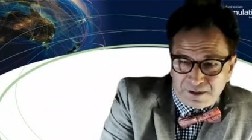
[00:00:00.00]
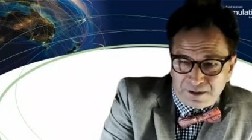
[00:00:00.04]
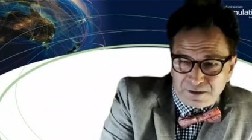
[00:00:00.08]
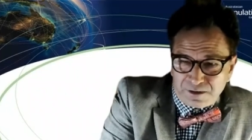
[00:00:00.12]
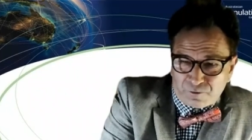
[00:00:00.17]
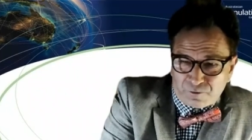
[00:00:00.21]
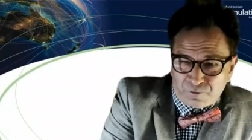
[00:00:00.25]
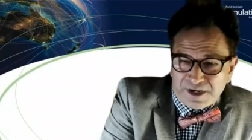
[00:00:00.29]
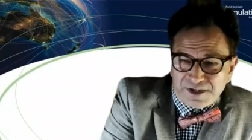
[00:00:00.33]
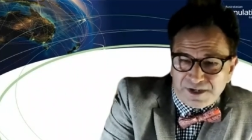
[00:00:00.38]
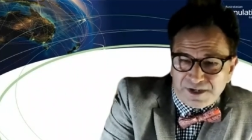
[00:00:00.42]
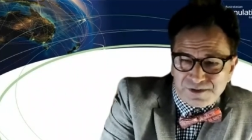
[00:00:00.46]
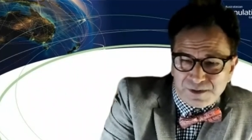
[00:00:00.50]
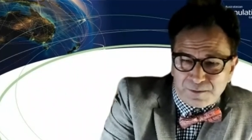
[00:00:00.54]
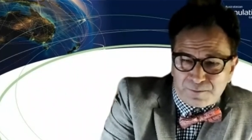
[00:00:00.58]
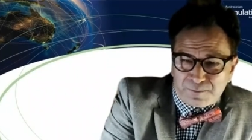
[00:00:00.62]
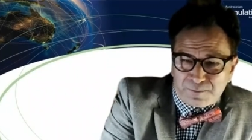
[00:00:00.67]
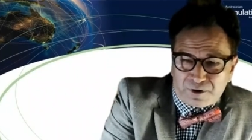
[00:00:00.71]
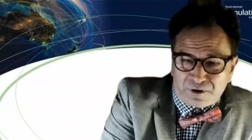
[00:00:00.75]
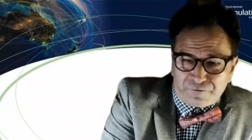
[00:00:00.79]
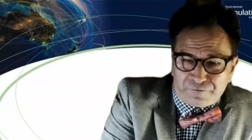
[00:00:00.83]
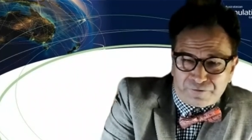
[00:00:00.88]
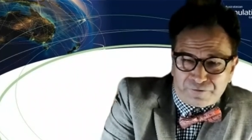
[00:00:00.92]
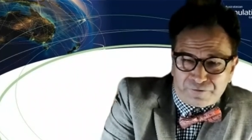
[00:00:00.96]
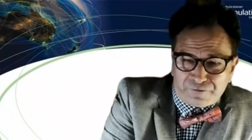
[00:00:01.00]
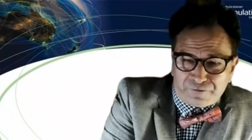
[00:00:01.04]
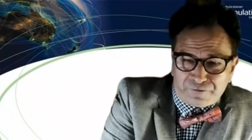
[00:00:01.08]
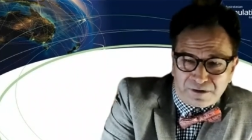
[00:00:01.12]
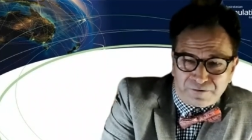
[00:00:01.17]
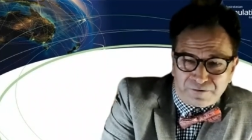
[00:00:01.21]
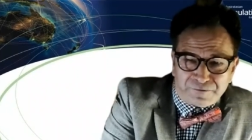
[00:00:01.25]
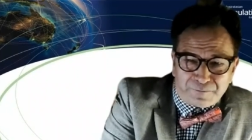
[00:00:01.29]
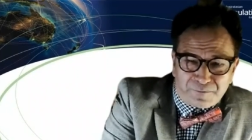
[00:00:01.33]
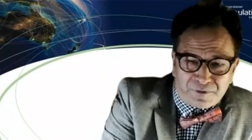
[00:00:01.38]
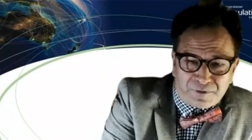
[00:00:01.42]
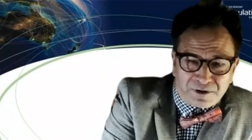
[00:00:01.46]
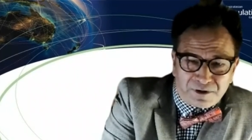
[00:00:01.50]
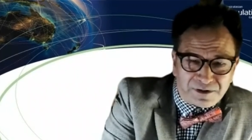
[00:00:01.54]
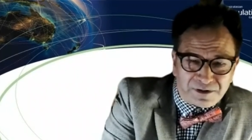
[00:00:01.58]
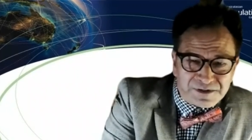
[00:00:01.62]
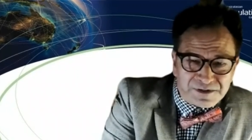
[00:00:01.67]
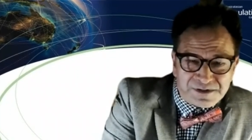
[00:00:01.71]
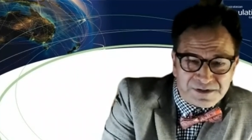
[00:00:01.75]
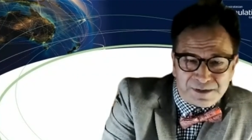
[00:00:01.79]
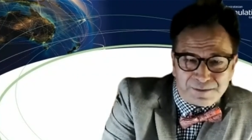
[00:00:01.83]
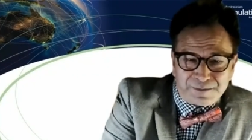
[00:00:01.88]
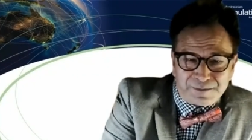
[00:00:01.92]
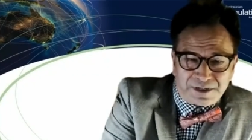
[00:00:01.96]
to raise the profile of modeling
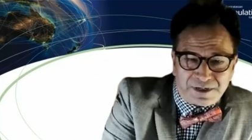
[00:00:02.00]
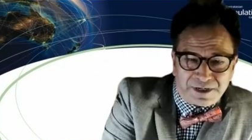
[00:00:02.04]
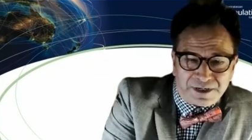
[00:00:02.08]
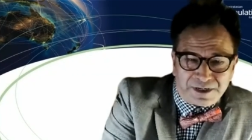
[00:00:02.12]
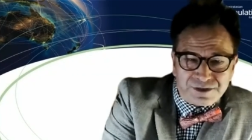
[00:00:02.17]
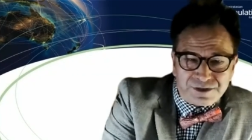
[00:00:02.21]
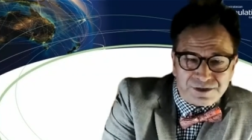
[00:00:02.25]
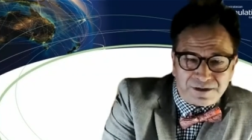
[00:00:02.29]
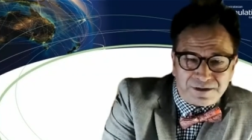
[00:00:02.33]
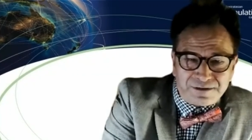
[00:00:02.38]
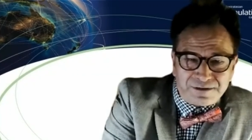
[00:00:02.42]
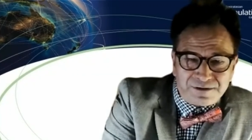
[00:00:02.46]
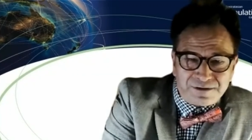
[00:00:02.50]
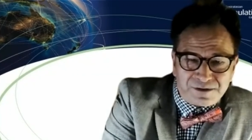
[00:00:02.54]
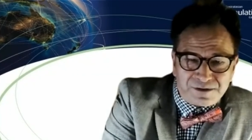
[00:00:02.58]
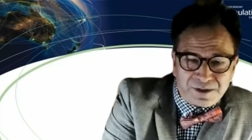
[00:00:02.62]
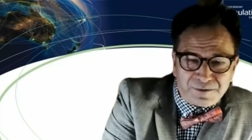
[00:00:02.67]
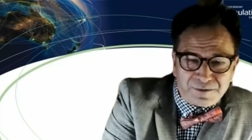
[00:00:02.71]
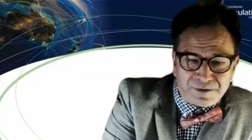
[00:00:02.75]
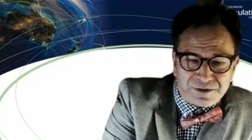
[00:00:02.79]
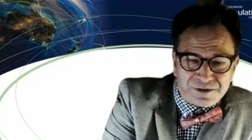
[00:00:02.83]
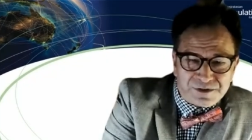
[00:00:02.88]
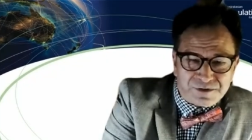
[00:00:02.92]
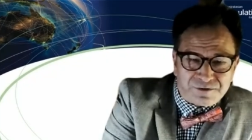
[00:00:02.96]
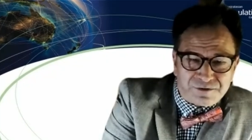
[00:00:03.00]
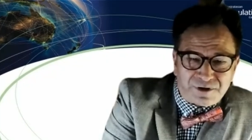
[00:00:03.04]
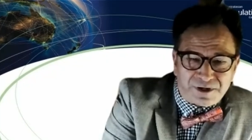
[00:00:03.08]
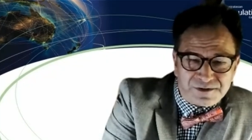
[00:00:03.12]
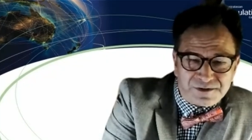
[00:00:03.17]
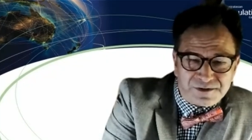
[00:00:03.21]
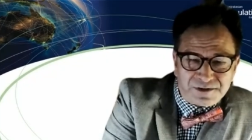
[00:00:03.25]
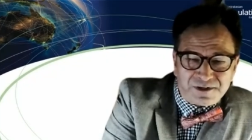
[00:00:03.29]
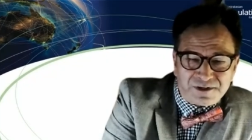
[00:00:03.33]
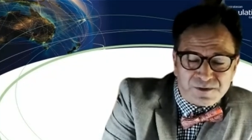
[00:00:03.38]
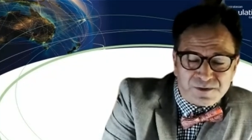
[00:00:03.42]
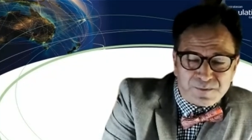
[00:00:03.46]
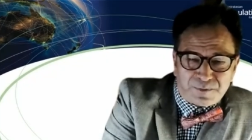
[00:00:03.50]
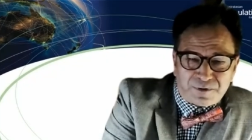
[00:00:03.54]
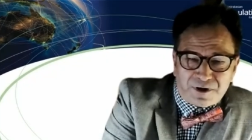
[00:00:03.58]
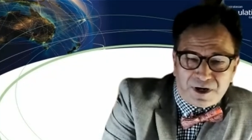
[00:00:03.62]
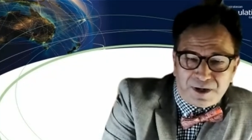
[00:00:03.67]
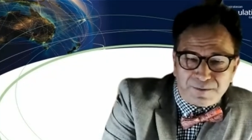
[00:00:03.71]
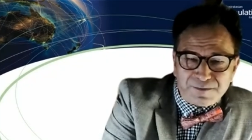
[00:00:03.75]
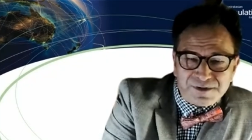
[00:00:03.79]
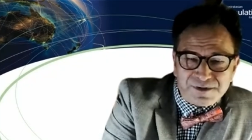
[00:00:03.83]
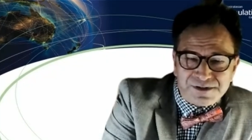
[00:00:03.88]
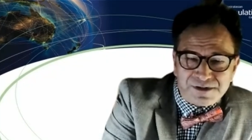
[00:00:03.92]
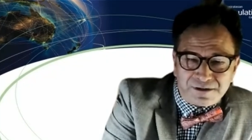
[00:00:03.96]
and simulation and to demonstrate its
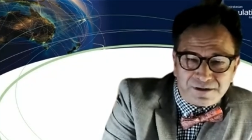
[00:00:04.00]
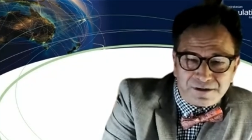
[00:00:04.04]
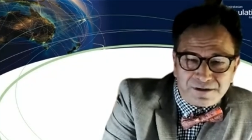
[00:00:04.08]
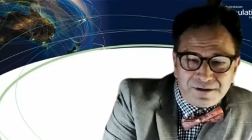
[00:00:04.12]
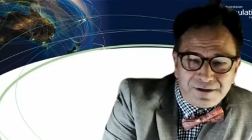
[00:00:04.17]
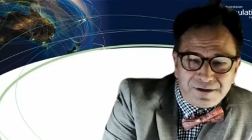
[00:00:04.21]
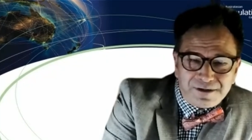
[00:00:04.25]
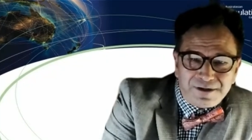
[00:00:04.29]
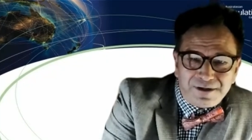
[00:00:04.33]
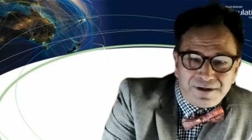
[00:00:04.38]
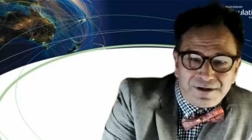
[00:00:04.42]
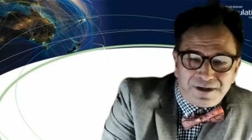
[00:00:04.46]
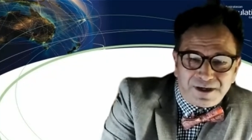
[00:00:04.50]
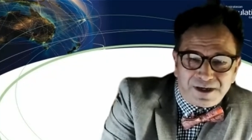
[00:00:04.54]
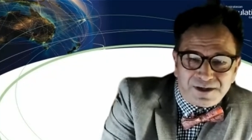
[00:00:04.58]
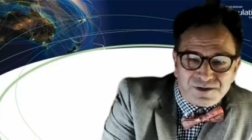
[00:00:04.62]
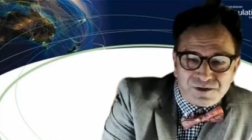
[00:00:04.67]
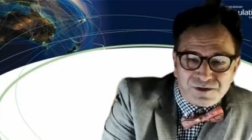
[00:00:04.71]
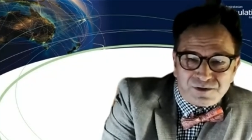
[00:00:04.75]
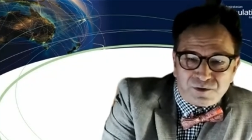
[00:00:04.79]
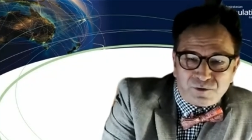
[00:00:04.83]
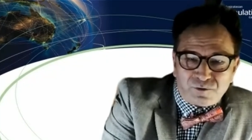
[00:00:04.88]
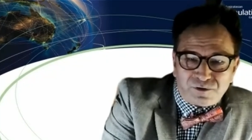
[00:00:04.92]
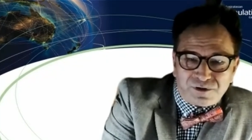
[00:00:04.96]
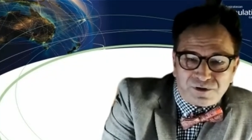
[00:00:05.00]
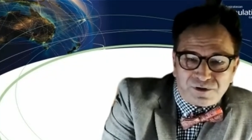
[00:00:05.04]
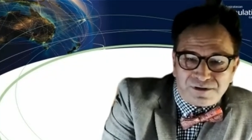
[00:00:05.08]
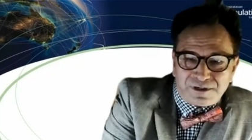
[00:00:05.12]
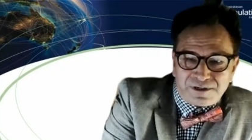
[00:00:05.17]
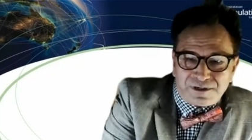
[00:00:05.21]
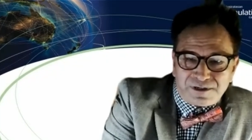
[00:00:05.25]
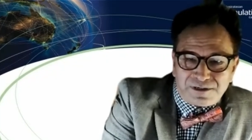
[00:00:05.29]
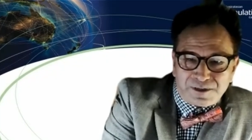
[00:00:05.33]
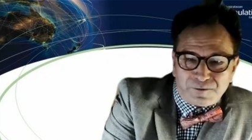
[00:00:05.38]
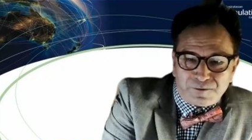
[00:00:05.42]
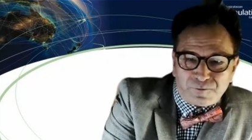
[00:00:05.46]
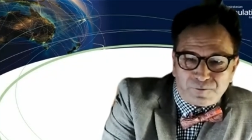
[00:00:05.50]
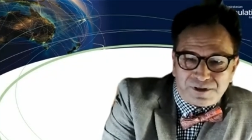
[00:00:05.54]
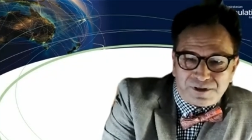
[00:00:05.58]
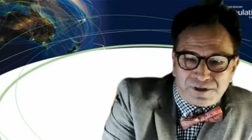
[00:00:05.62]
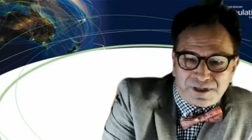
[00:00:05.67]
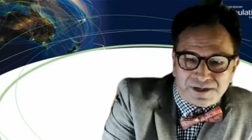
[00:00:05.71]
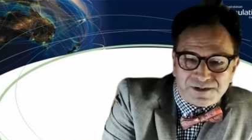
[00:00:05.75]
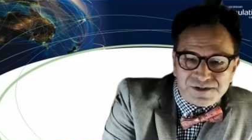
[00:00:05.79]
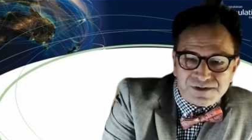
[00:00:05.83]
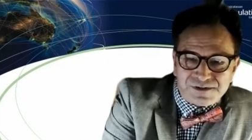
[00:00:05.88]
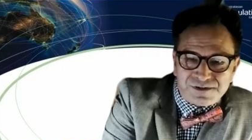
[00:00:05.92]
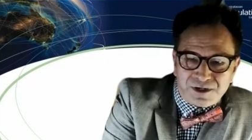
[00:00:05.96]
primacy as a tool in dealing with the
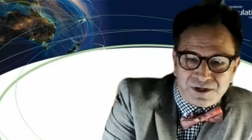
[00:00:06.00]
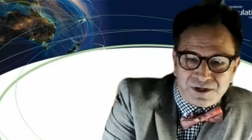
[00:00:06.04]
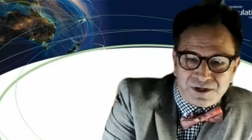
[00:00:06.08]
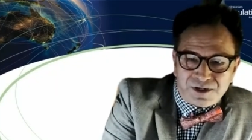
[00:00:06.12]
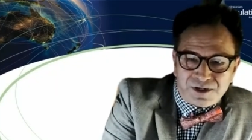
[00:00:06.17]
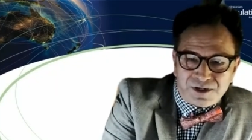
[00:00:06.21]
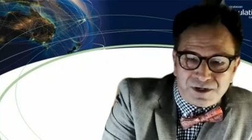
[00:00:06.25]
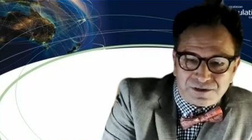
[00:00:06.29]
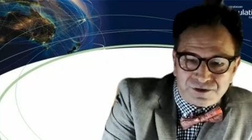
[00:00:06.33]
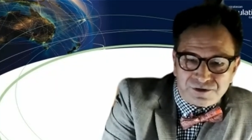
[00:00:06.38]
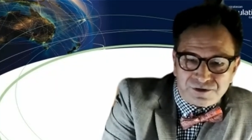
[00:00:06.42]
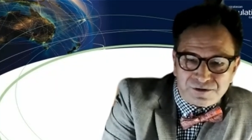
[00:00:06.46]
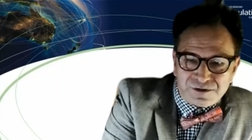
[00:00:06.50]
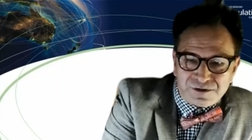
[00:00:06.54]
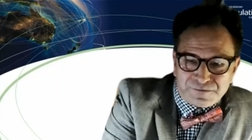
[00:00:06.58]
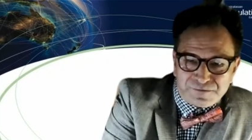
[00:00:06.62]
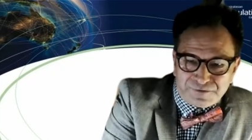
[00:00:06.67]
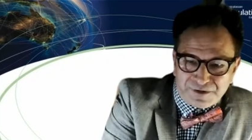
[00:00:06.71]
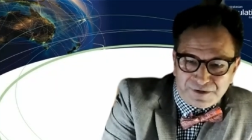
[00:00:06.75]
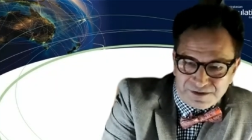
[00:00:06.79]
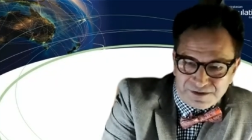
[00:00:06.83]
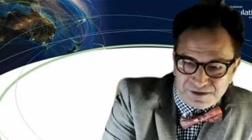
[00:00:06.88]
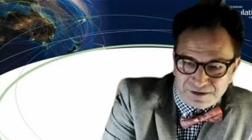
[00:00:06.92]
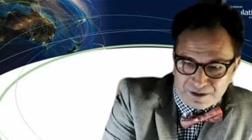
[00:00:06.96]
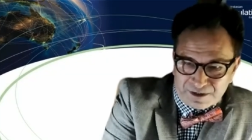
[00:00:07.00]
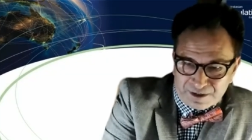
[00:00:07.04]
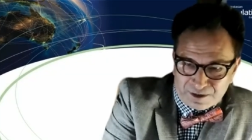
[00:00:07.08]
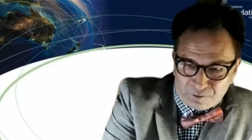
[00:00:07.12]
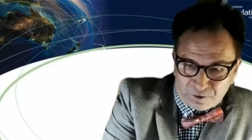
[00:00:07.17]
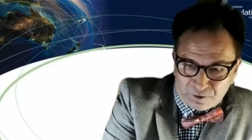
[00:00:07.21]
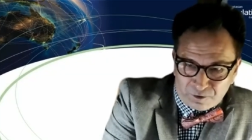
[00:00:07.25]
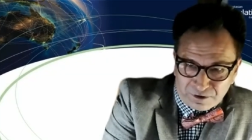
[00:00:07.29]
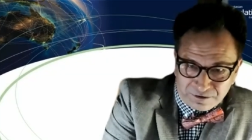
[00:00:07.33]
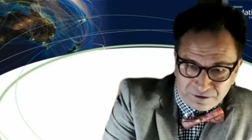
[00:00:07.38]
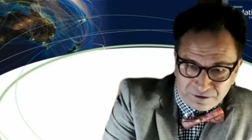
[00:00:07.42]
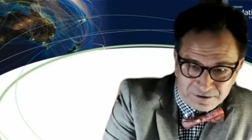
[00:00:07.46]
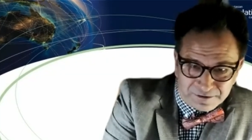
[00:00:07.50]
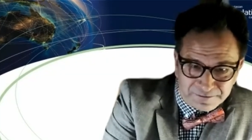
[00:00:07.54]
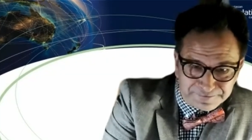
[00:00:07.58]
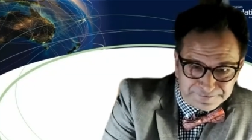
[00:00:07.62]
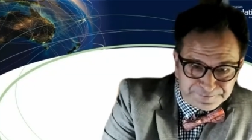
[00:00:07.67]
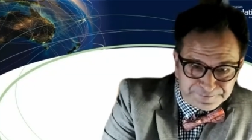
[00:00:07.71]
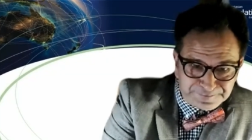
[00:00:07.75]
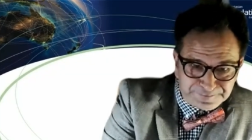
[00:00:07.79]
existential issues facing our world.